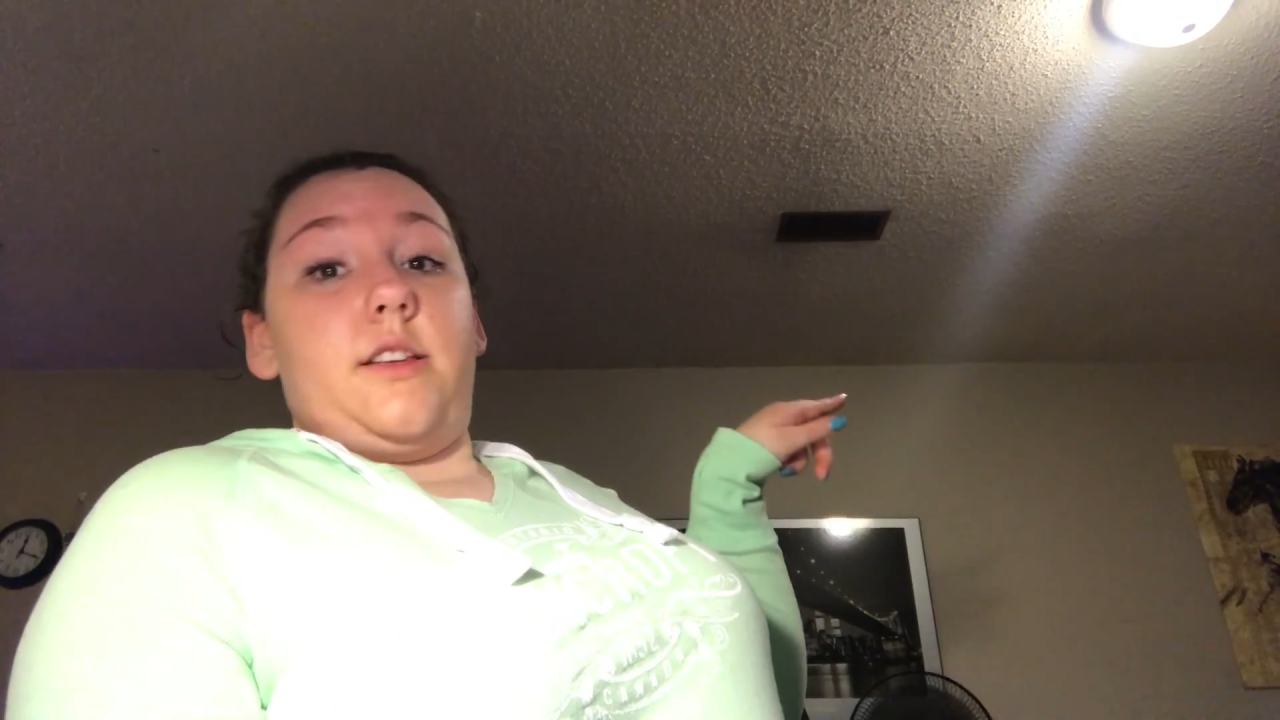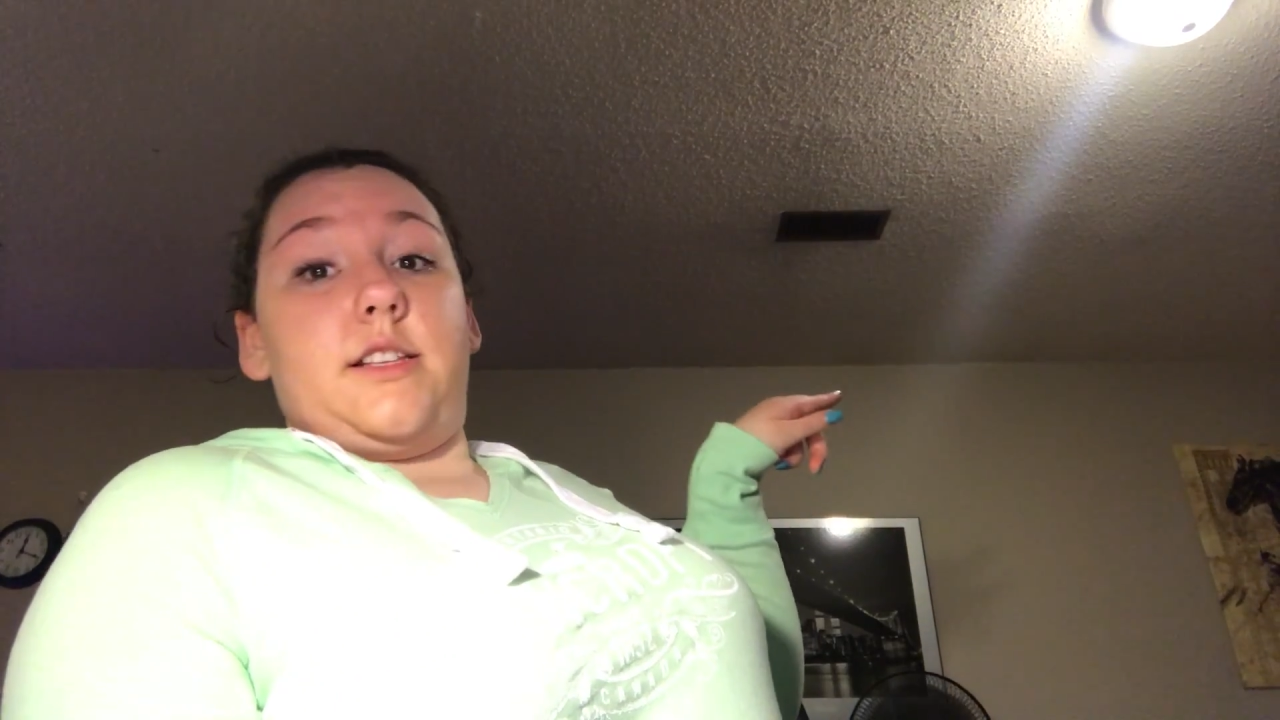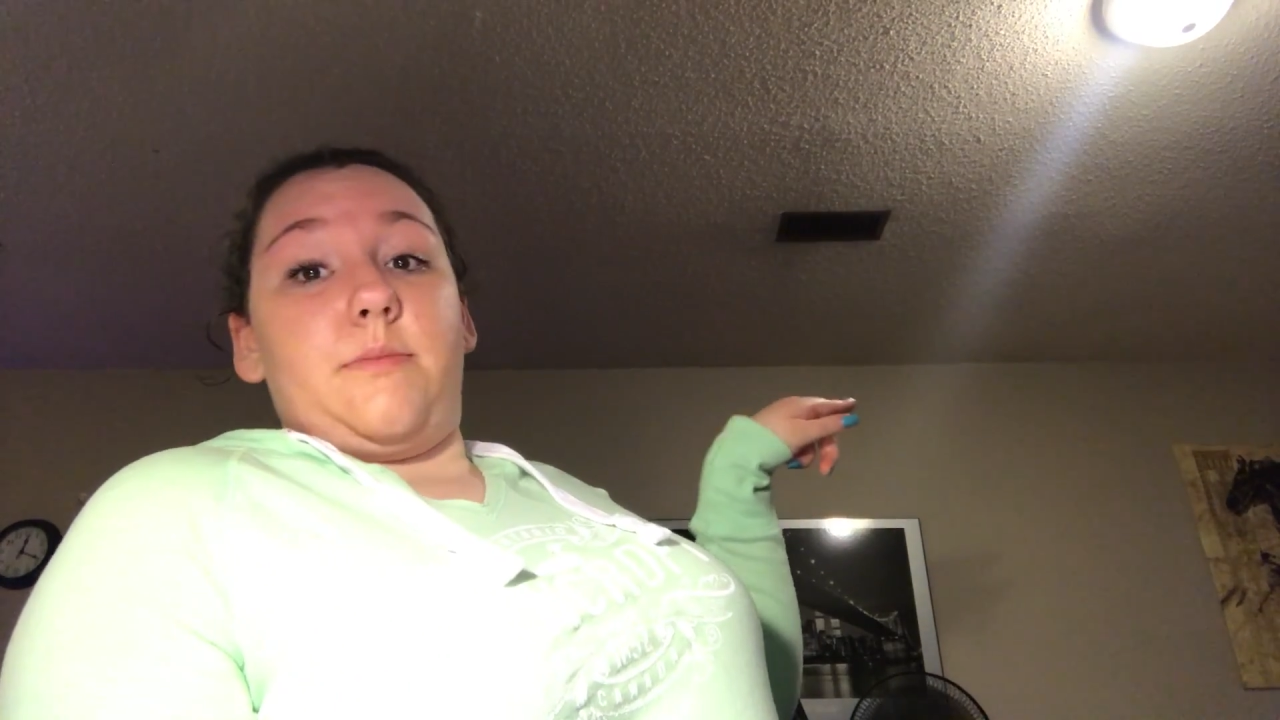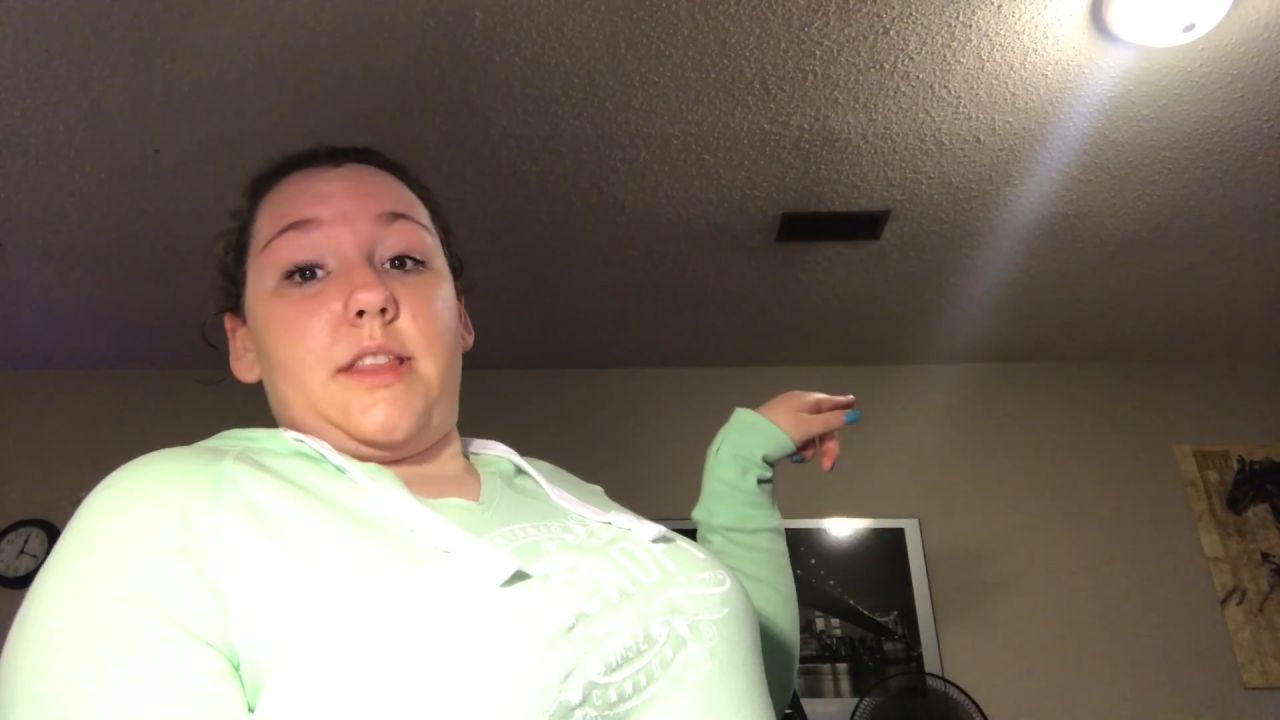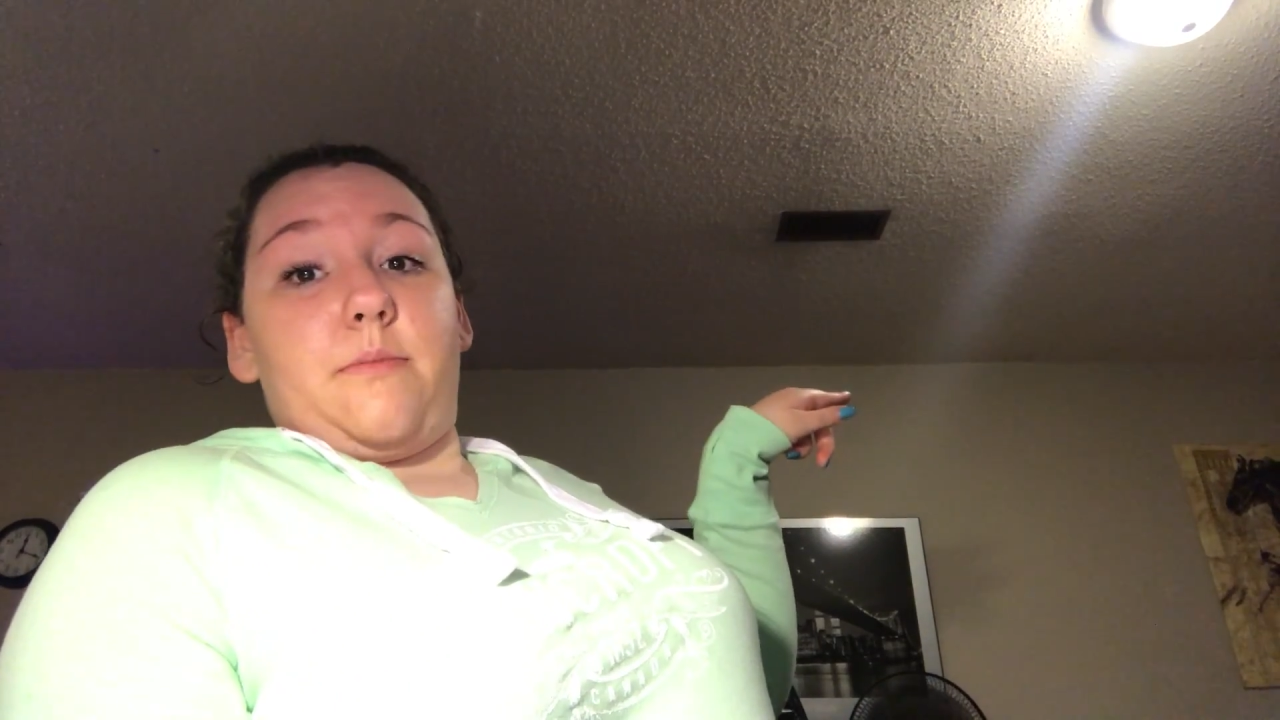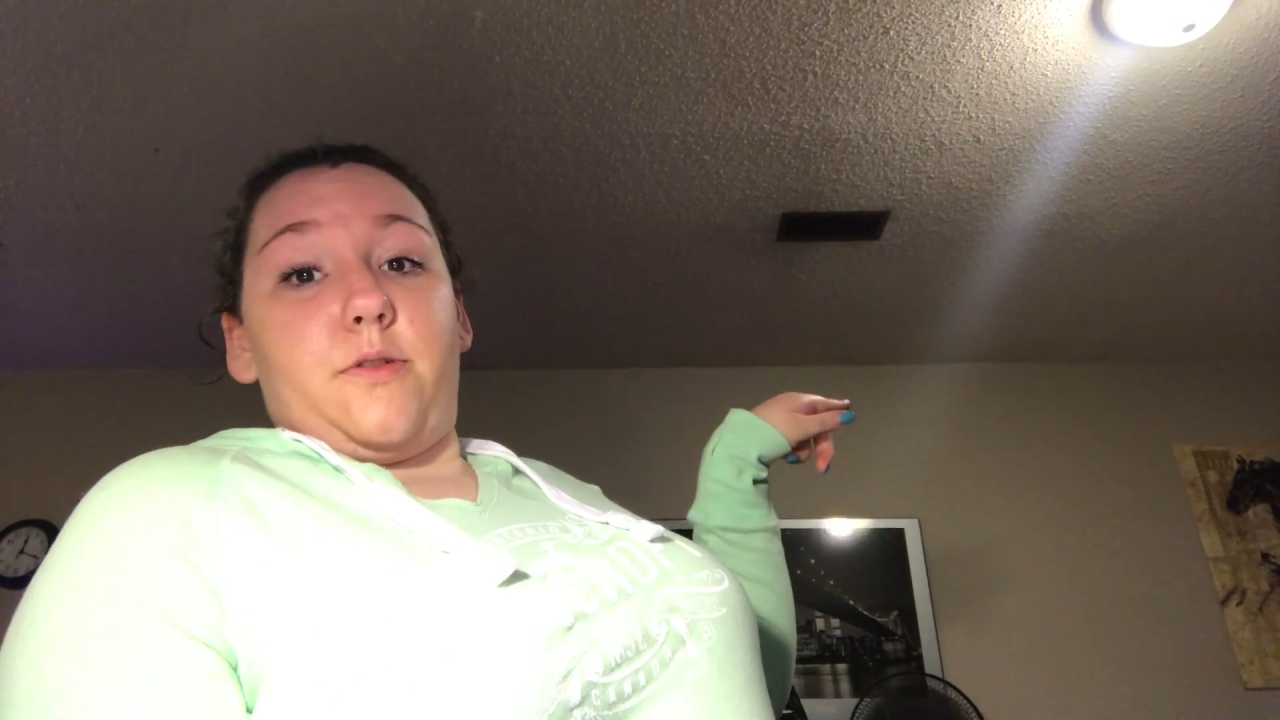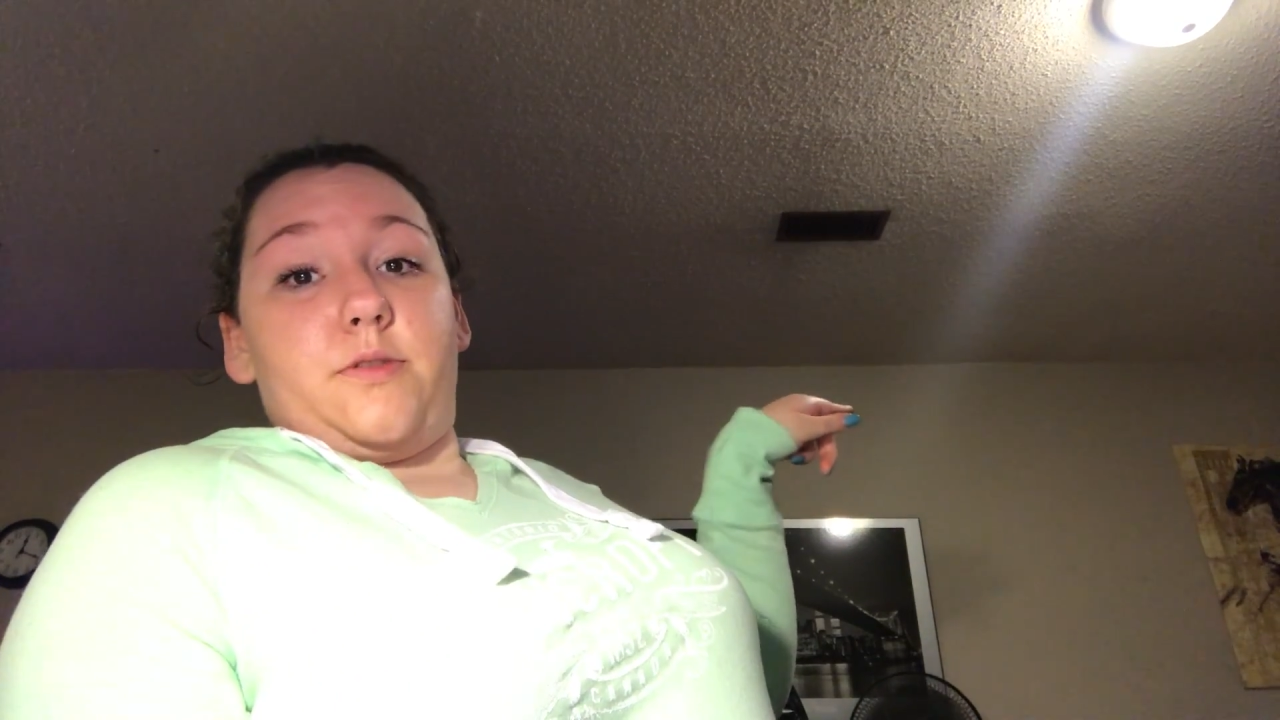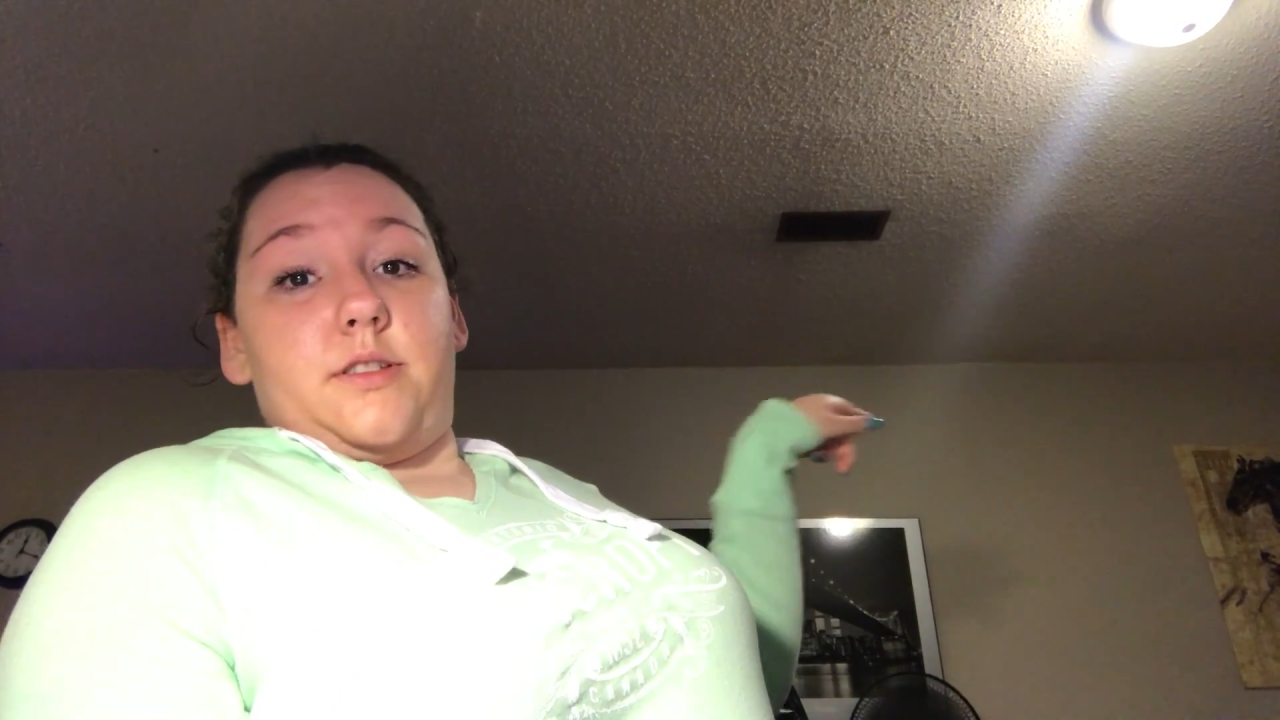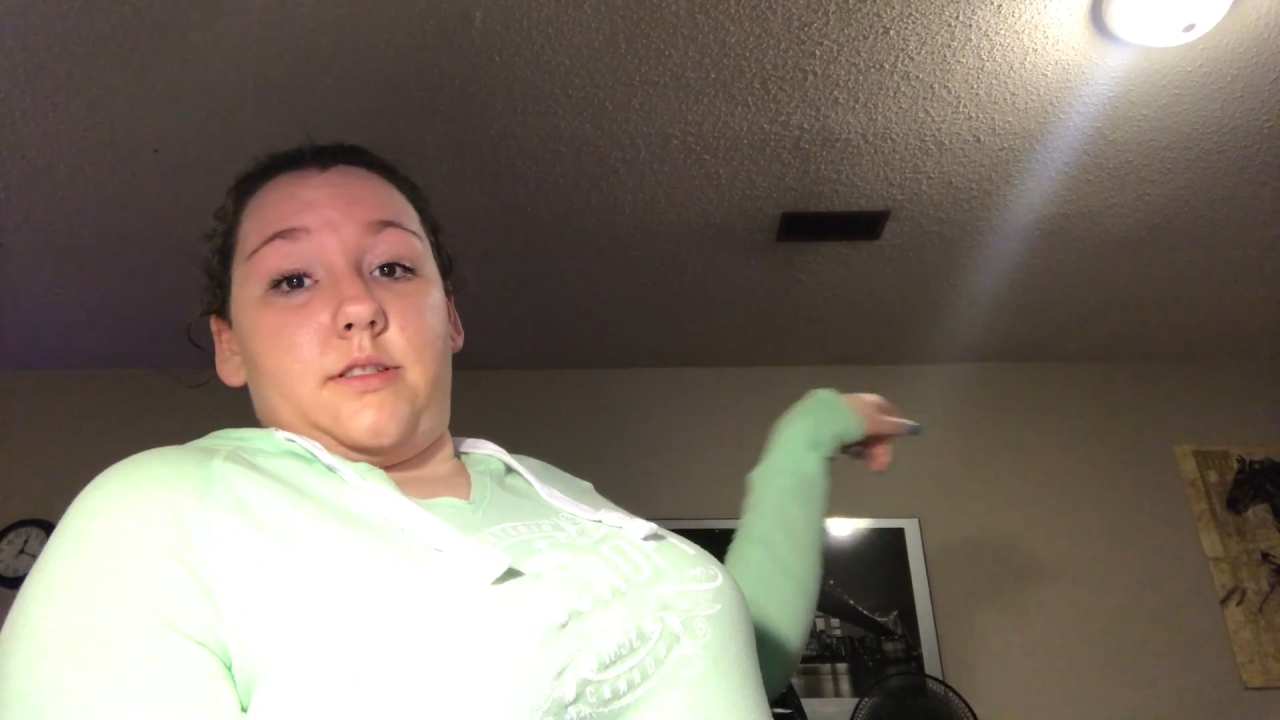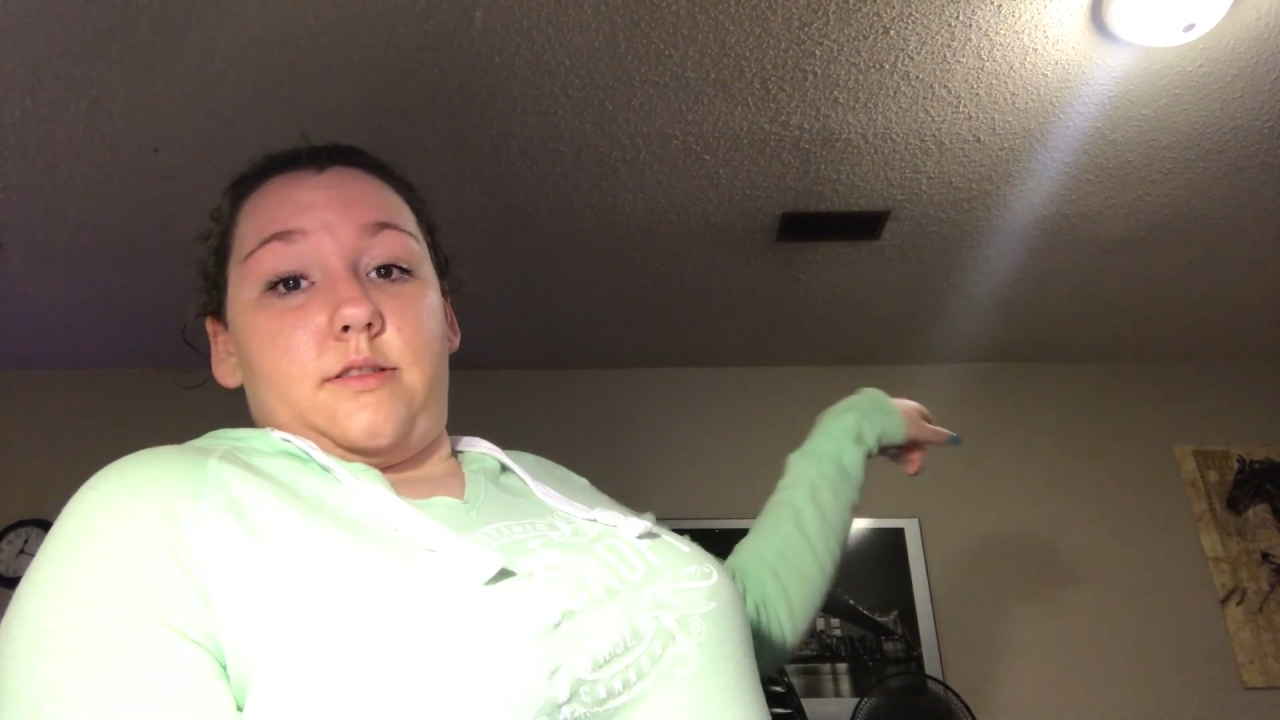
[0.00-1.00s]
you see by that
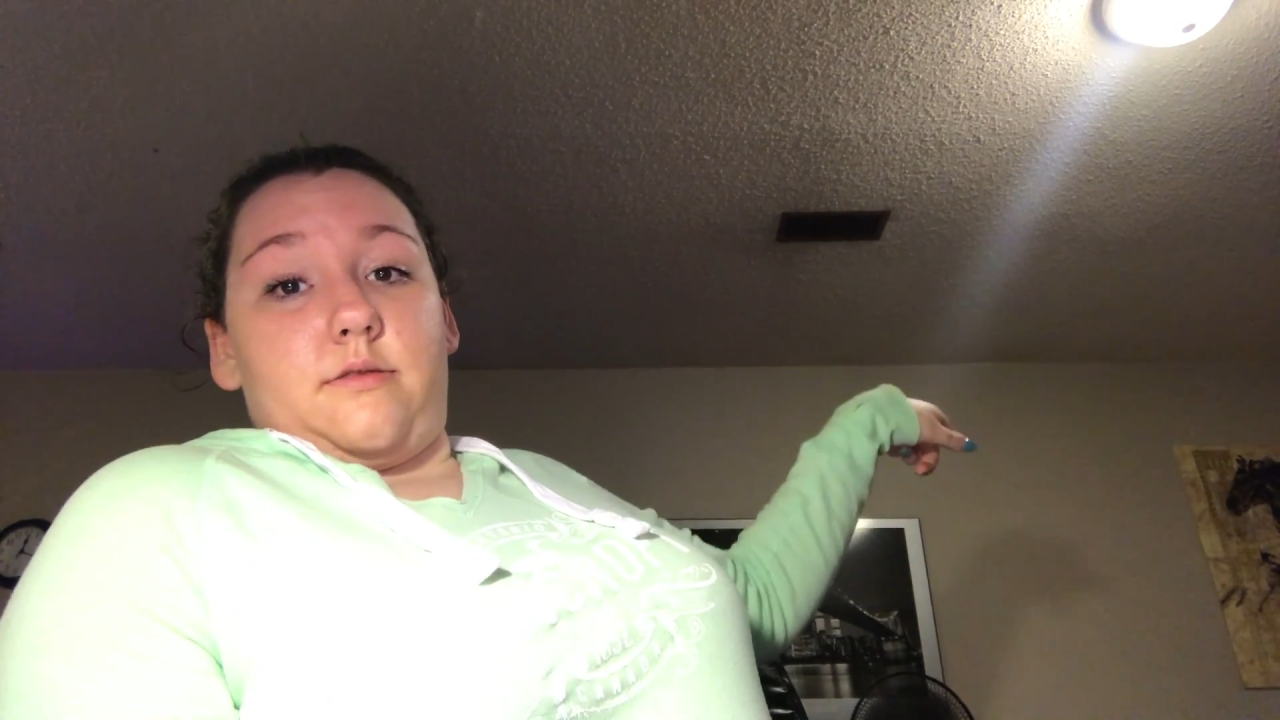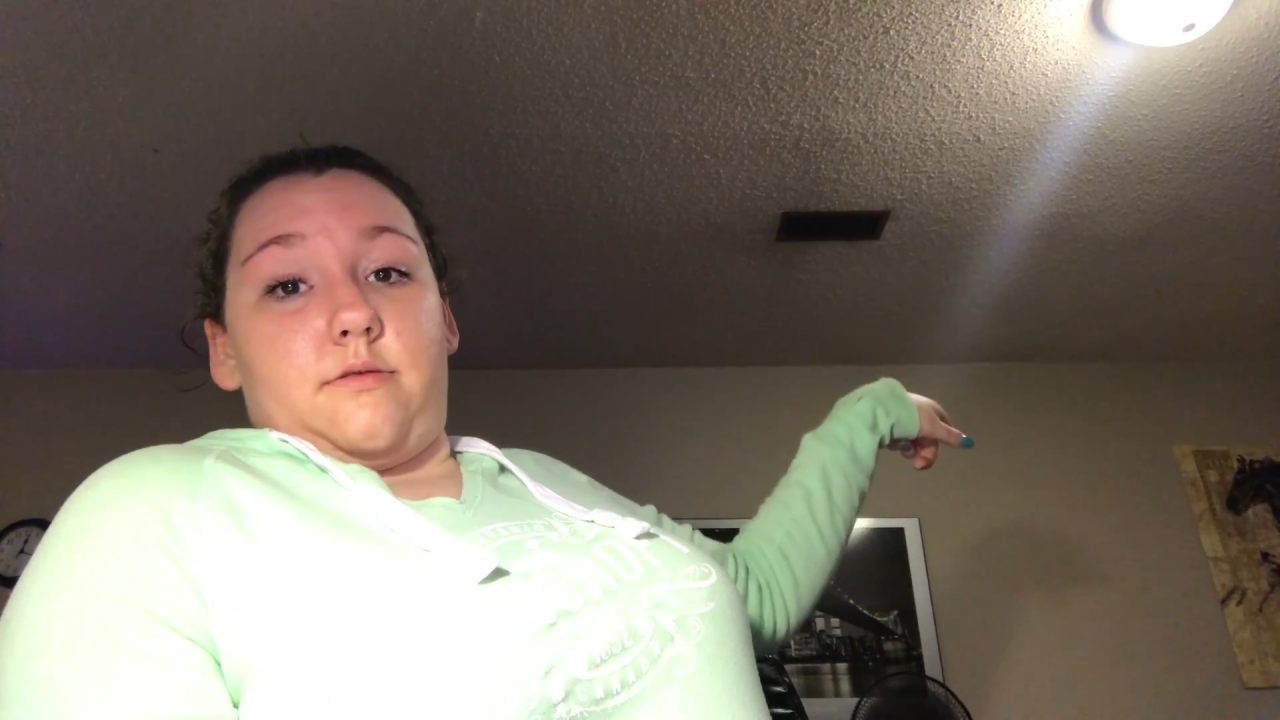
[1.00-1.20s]
post?